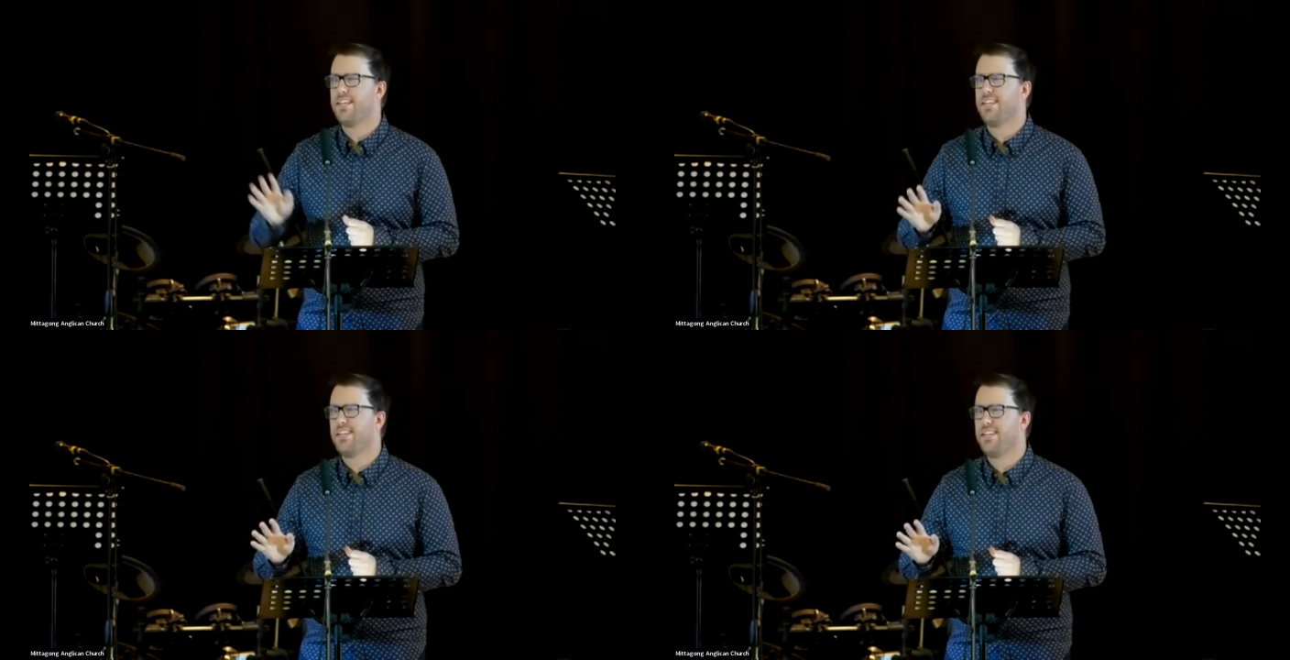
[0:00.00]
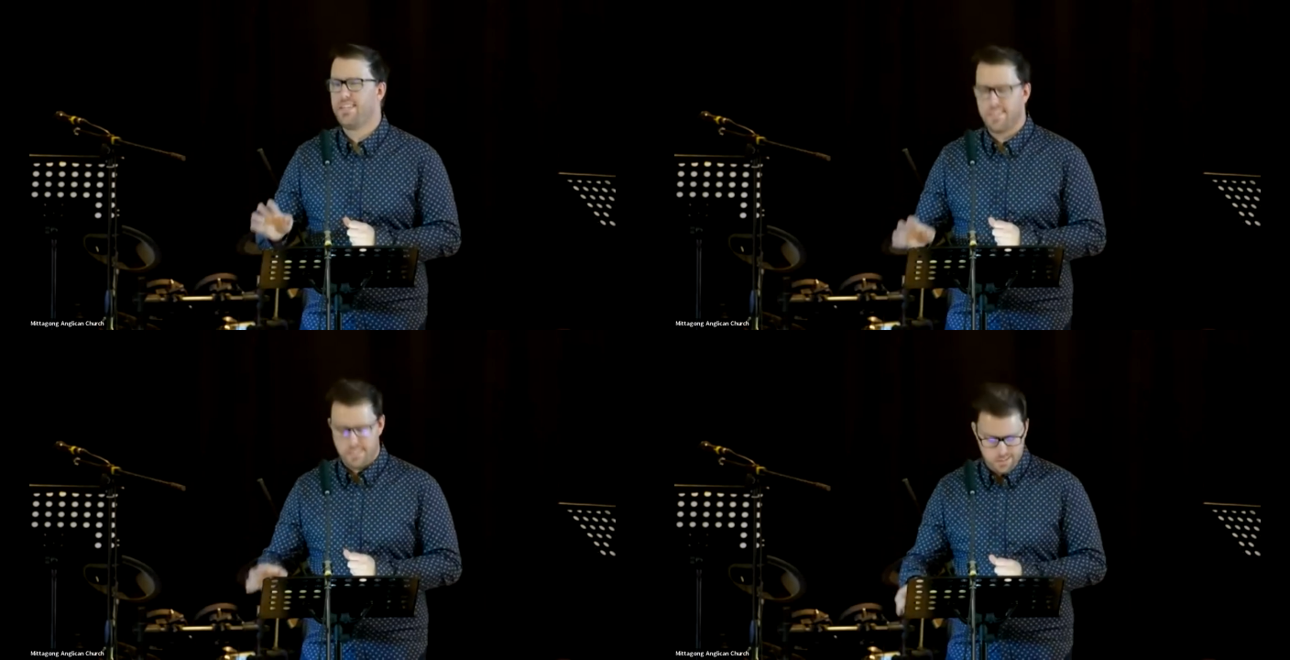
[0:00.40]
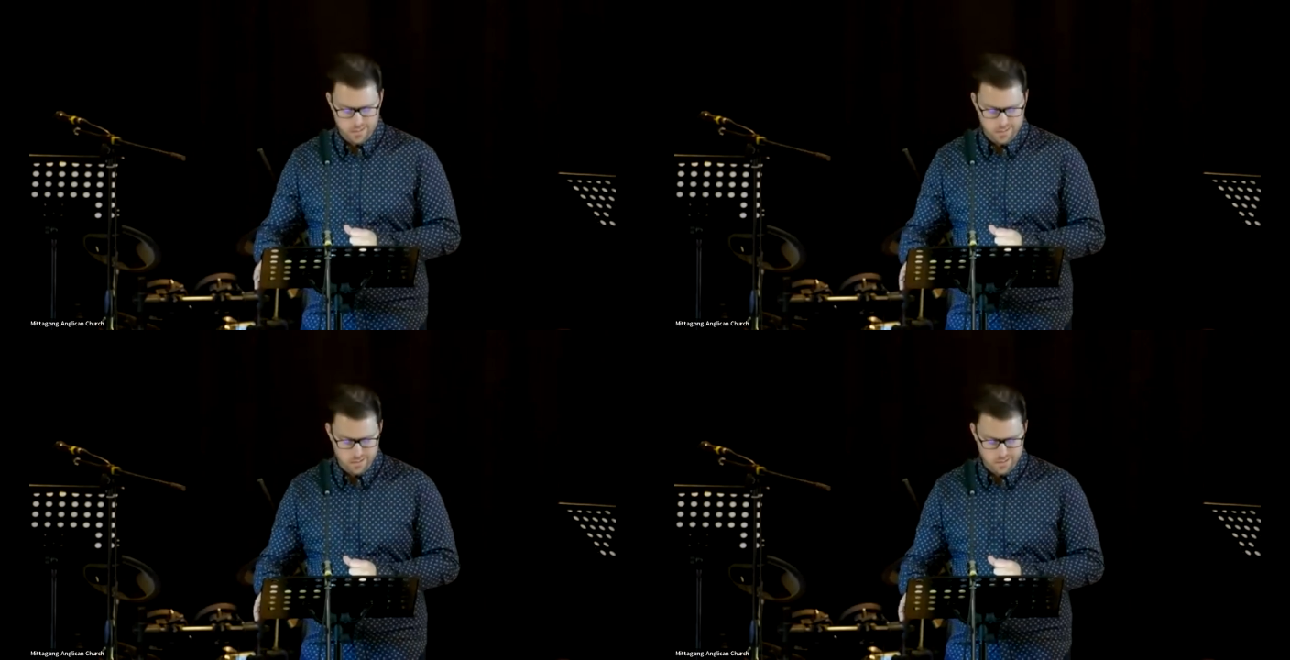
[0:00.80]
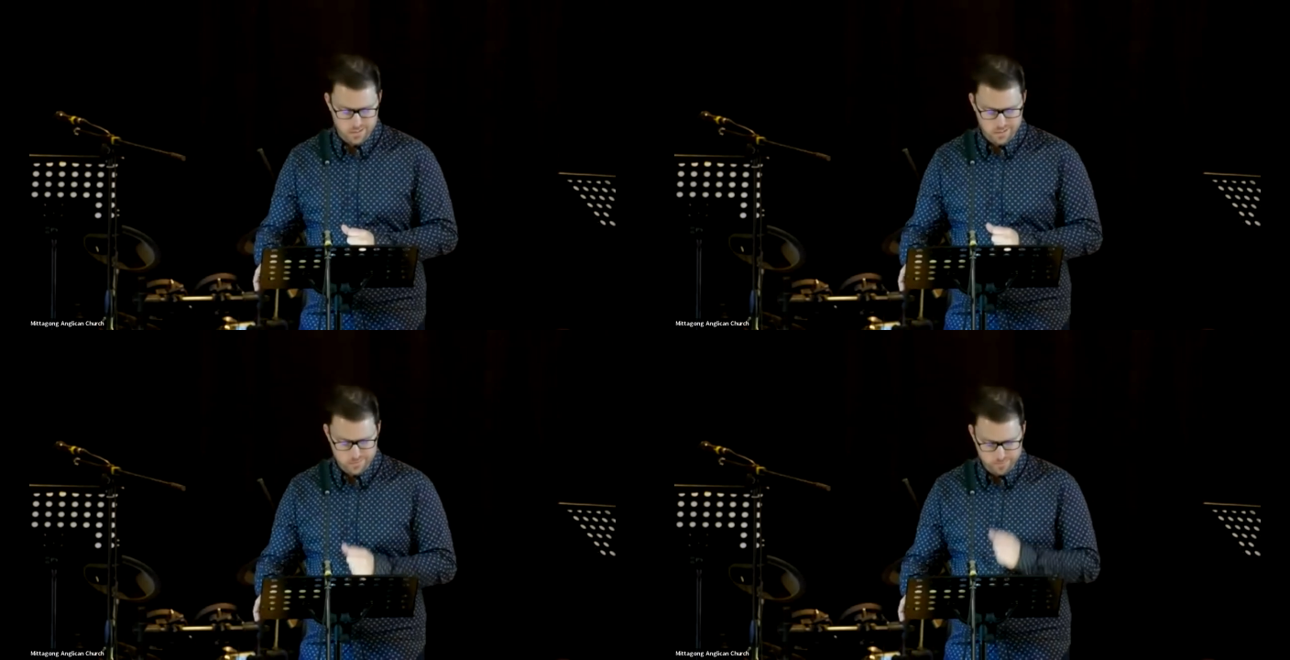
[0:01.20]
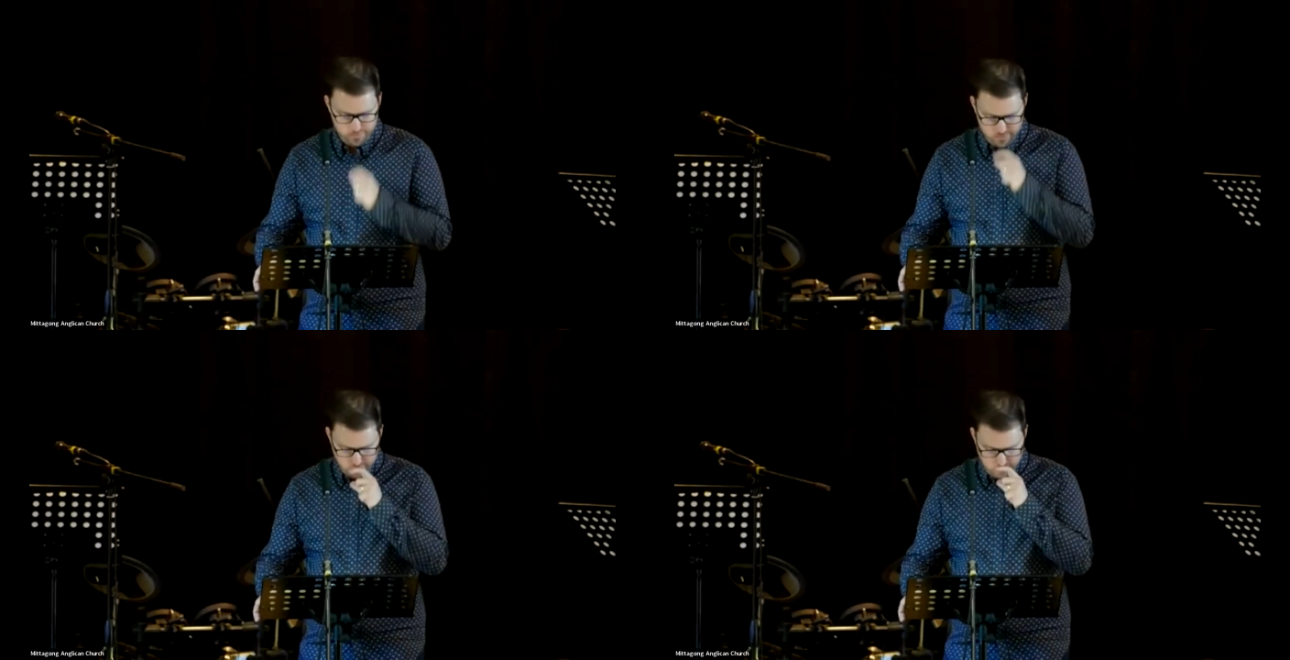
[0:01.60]

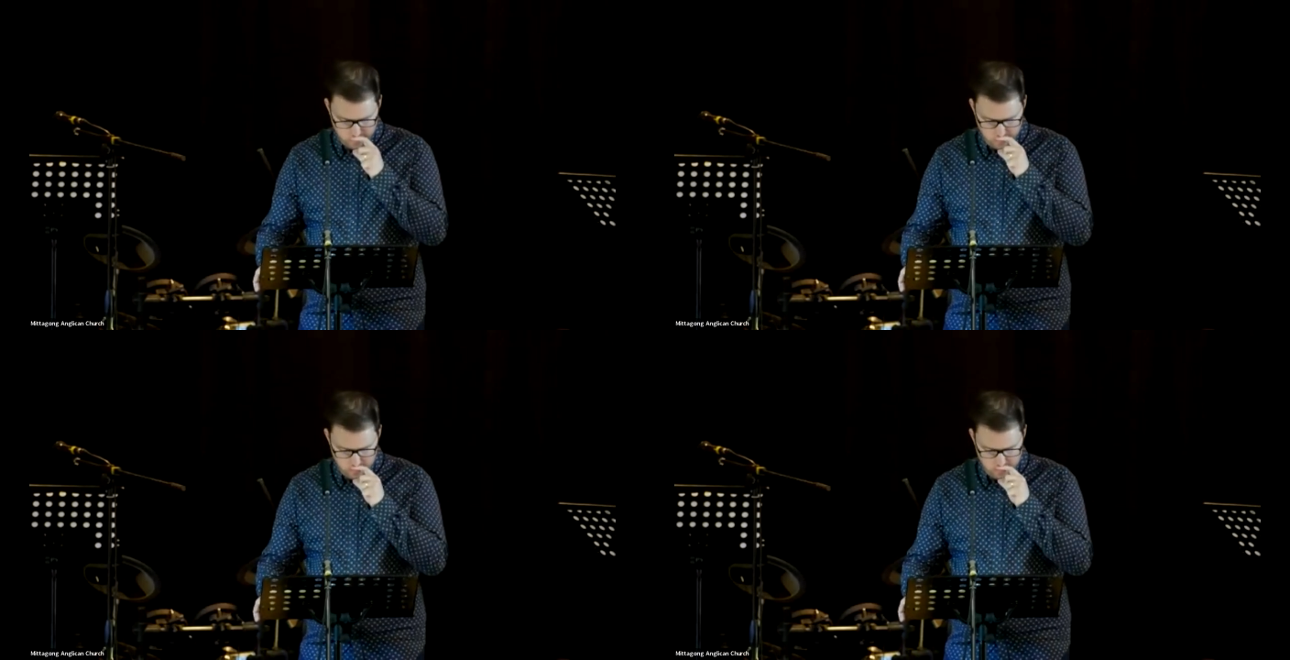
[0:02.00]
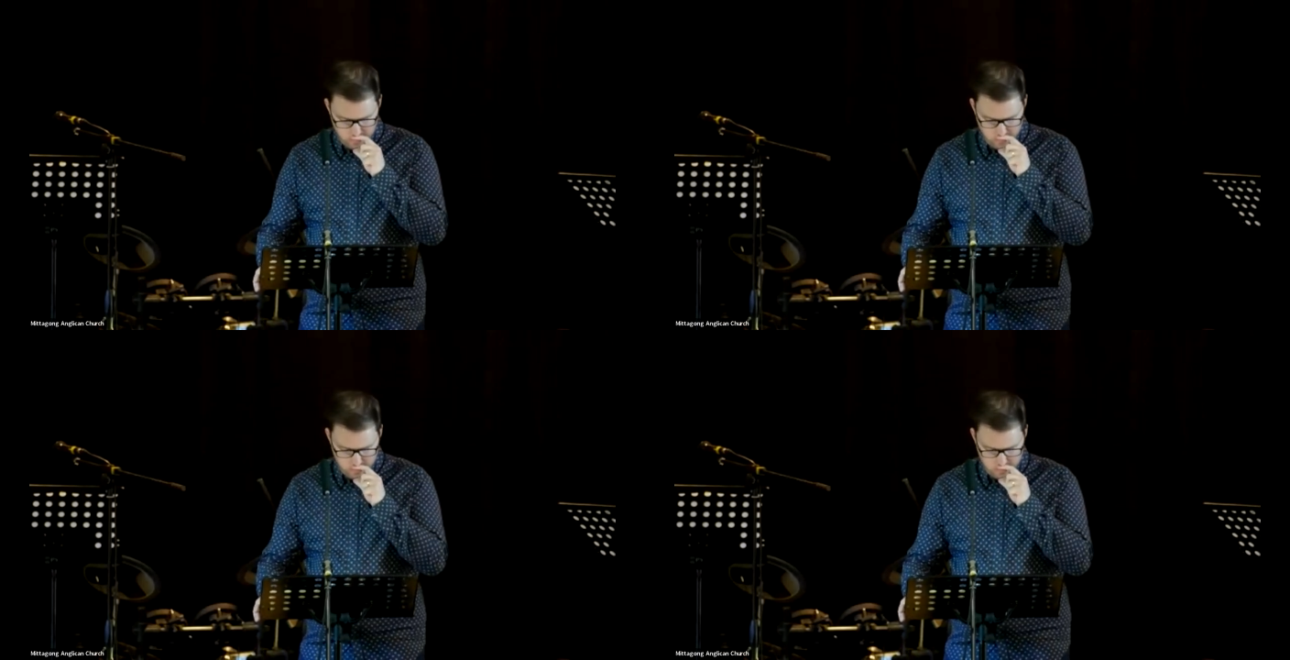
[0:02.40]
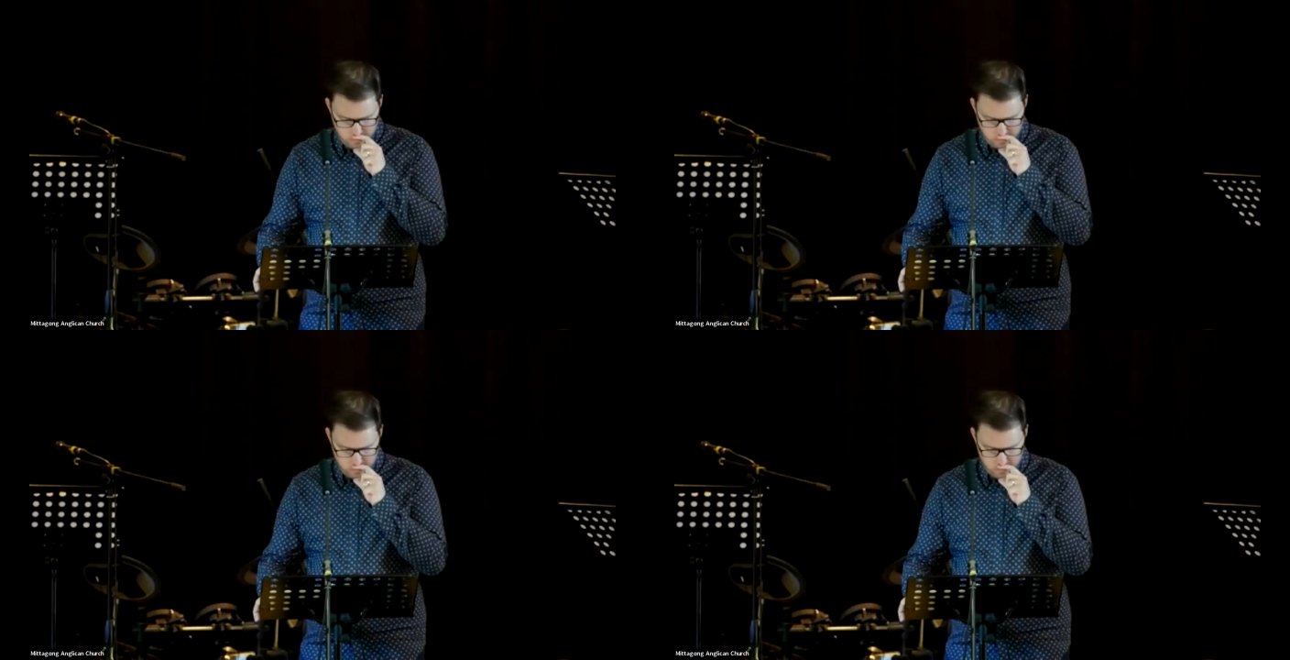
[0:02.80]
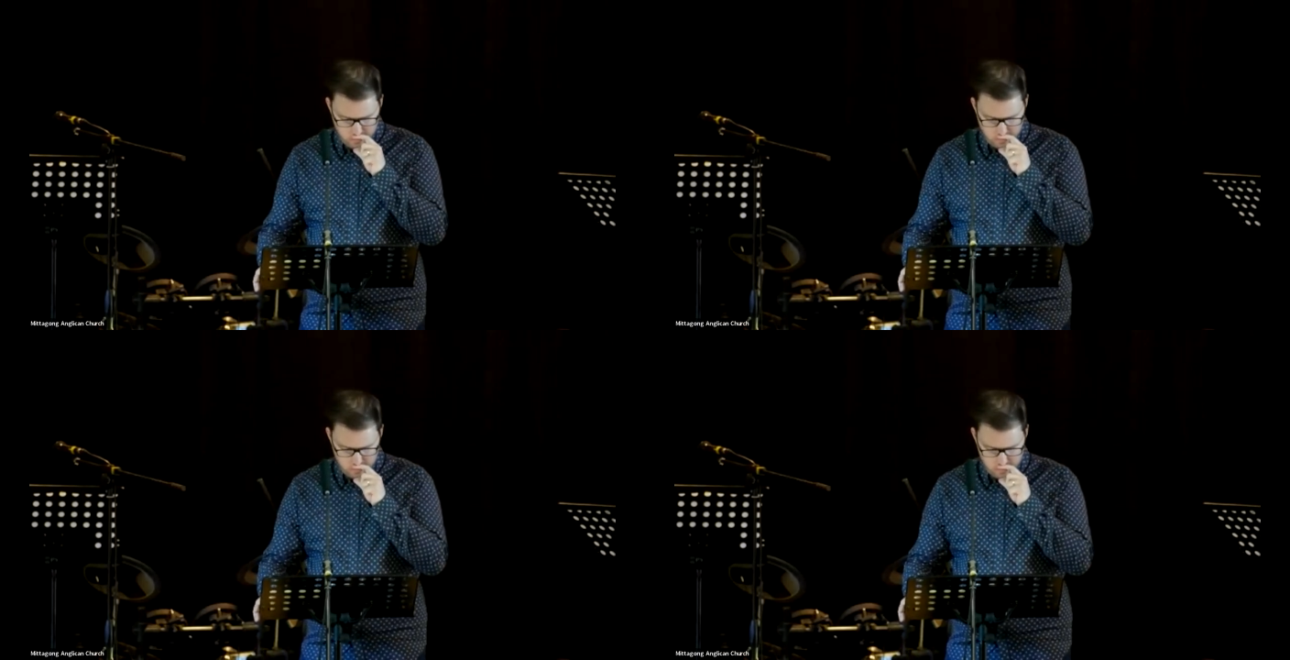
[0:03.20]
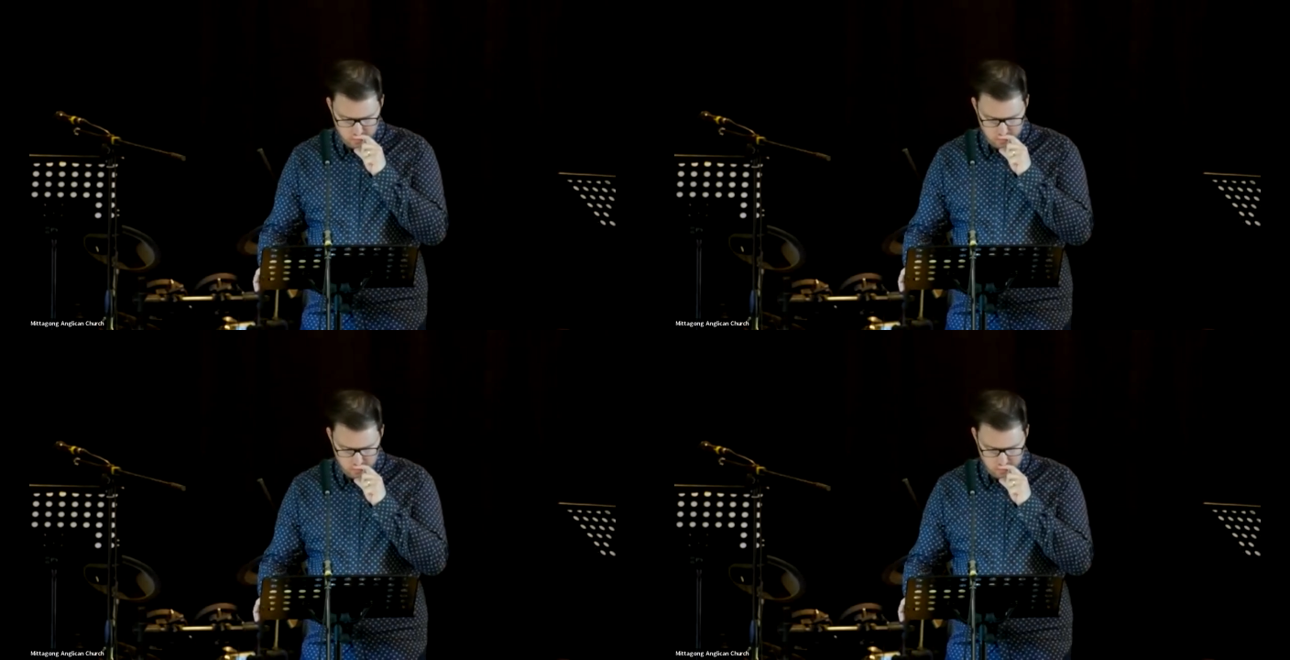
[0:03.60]
(silence)